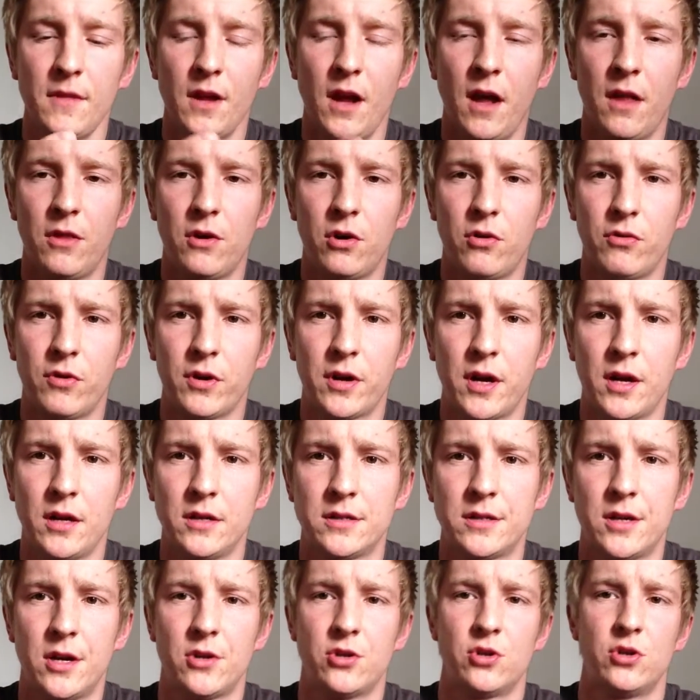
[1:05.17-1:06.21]
and the hurricane
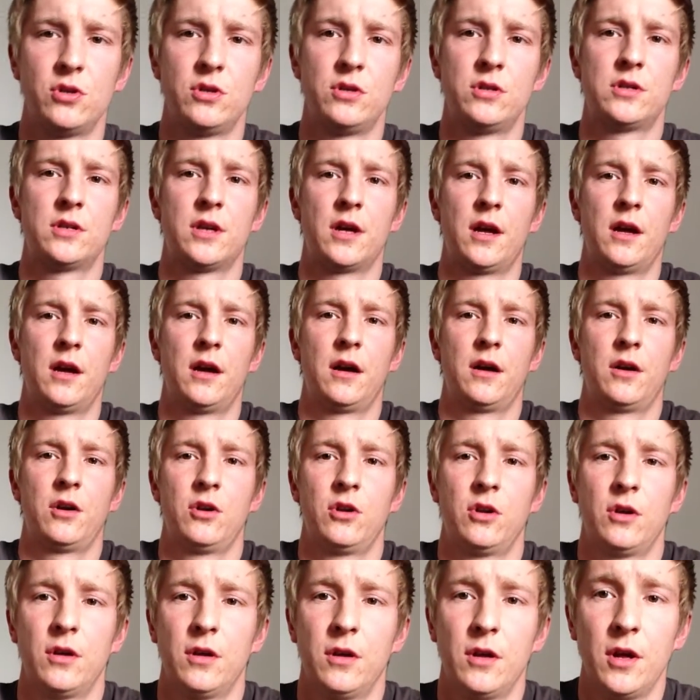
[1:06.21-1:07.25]
sessions are going
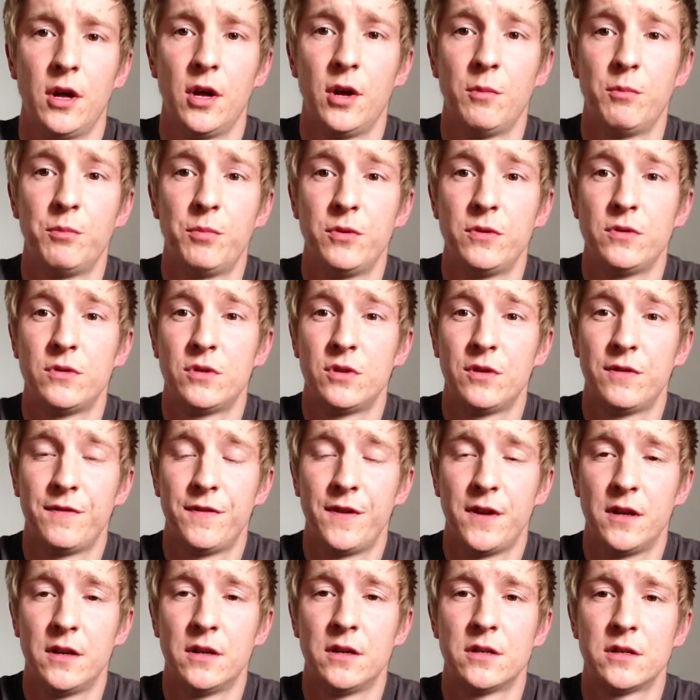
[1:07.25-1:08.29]
to boost your
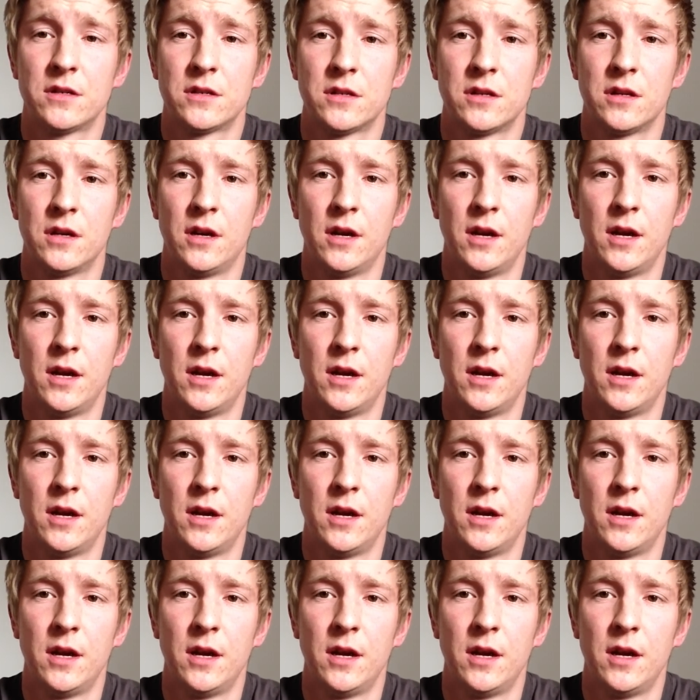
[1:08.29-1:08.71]
fitness